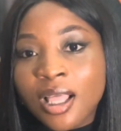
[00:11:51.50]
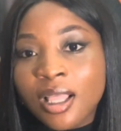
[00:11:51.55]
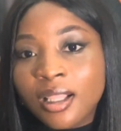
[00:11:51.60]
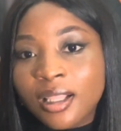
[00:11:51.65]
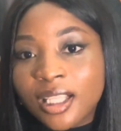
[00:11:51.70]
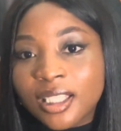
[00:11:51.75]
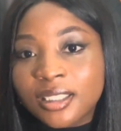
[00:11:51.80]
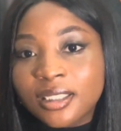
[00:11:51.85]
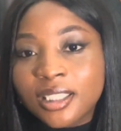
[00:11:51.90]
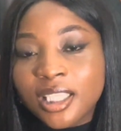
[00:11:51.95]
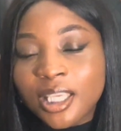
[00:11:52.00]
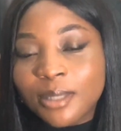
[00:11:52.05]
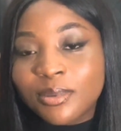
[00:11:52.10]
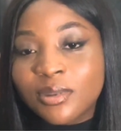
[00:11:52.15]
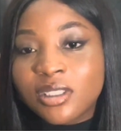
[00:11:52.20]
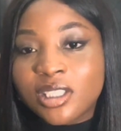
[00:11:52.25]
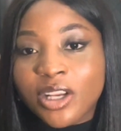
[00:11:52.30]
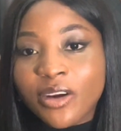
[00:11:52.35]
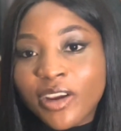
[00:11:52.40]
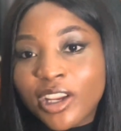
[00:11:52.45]
let's keep
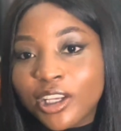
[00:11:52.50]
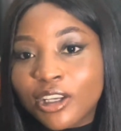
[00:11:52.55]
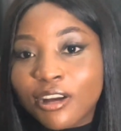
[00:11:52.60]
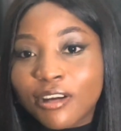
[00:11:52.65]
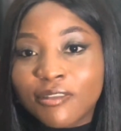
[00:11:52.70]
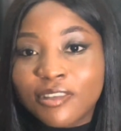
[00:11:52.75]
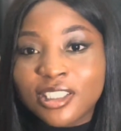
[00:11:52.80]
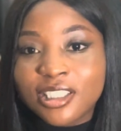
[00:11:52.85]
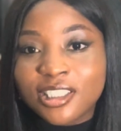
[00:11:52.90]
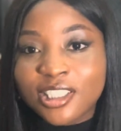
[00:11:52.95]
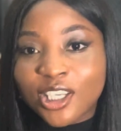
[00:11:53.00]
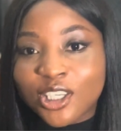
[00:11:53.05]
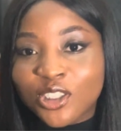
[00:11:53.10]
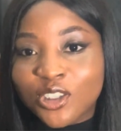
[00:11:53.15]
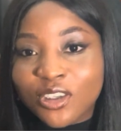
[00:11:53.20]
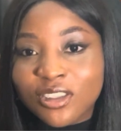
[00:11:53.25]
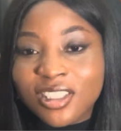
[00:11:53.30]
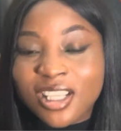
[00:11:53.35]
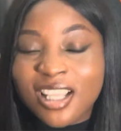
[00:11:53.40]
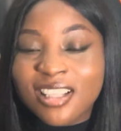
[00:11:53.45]
stirring
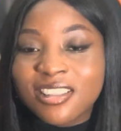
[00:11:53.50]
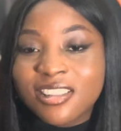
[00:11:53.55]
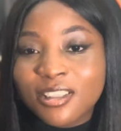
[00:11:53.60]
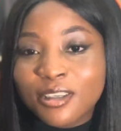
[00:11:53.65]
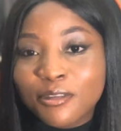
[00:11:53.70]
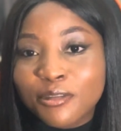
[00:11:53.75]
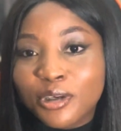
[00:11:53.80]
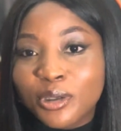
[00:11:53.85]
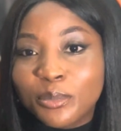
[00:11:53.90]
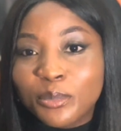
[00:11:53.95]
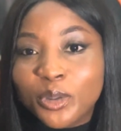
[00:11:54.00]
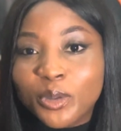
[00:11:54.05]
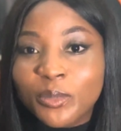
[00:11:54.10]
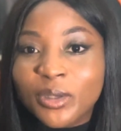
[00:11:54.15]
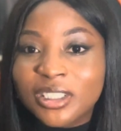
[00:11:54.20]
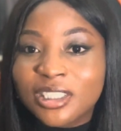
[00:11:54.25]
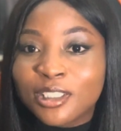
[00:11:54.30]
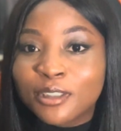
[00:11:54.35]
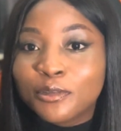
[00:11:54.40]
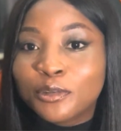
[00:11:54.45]
conversations and savoring
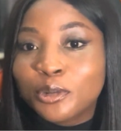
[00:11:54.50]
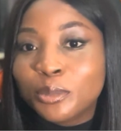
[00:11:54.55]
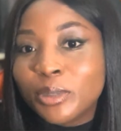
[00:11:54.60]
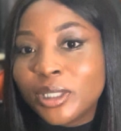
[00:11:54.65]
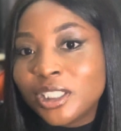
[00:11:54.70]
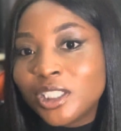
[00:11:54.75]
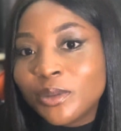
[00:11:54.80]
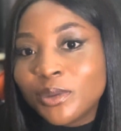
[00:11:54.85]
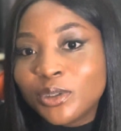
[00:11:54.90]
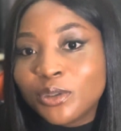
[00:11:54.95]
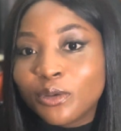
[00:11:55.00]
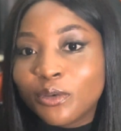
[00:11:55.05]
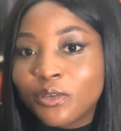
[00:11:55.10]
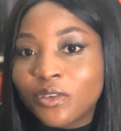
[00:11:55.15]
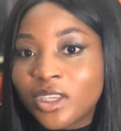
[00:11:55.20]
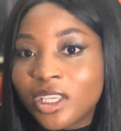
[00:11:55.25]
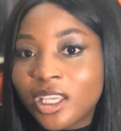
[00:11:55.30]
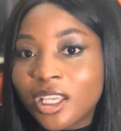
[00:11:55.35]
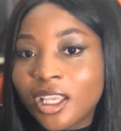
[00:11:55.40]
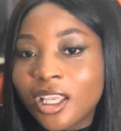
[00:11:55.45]
moments of banter with
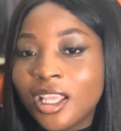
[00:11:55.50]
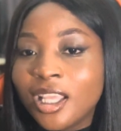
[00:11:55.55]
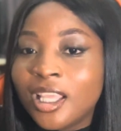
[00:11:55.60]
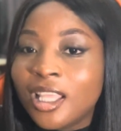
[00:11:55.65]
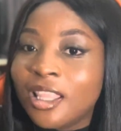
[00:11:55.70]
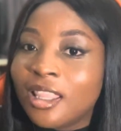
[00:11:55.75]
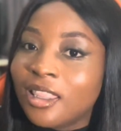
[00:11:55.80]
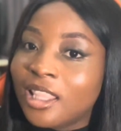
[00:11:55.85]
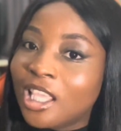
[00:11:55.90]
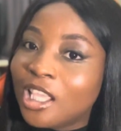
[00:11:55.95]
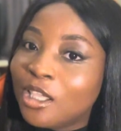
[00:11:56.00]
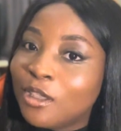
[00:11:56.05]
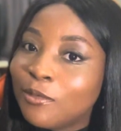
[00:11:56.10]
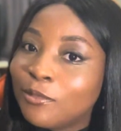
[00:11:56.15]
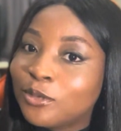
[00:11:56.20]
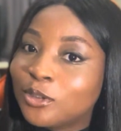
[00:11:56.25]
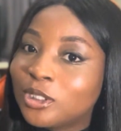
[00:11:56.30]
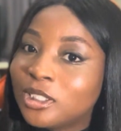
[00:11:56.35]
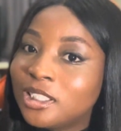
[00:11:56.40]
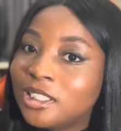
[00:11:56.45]
Sophia. Thank you
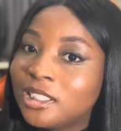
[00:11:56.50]
for